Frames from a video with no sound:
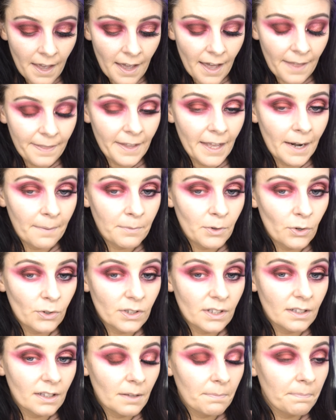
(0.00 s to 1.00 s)
And then I'm
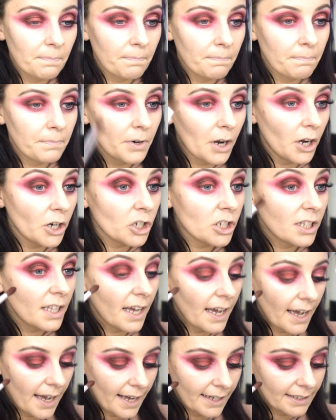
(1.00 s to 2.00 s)
using the brush
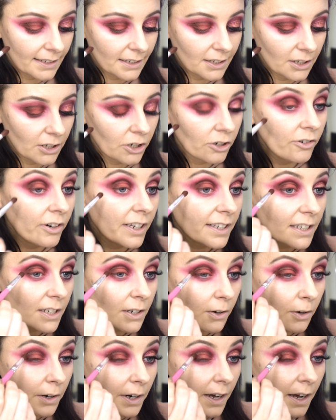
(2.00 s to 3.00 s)
that had Crazy
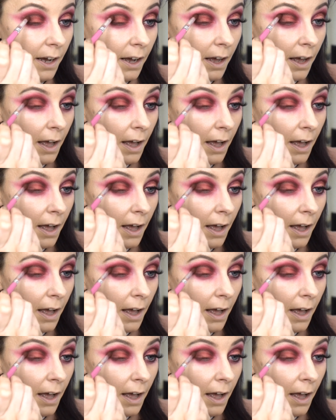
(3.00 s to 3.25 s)
on it,